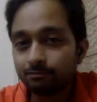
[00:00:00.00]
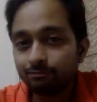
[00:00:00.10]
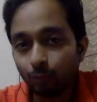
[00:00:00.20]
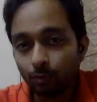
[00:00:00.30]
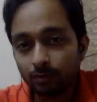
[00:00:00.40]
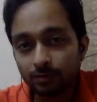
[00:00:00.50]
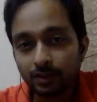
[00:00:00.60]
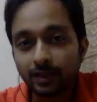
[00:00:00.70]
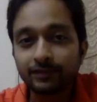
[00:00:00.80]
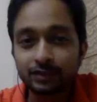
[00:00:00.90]
bold. The
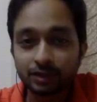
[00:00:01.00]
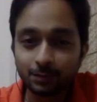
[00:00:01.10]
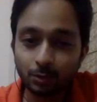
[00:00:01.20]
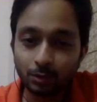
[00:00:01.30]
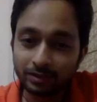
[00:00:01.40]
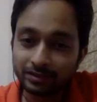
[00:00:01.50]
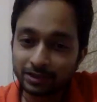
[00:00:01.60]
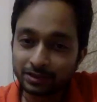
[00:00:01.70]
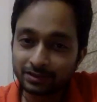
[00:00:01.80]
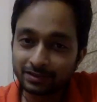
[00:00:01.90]
definition of bold
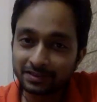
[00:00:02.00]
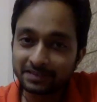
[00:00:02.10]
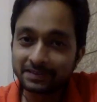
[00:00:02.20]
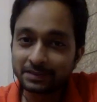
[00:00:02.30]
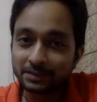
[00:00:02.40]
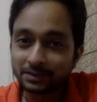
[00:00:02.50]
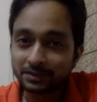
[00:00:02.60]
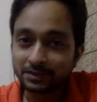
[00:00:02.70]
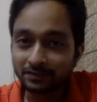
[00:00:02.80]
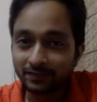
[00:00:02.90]
decisions
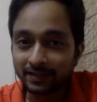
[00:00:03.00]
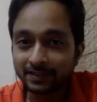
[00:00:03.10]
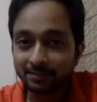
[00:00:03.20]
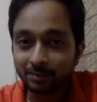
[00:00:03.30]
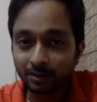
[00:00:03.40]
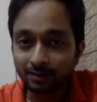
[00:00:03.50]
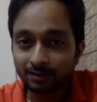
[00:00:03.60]
varies upon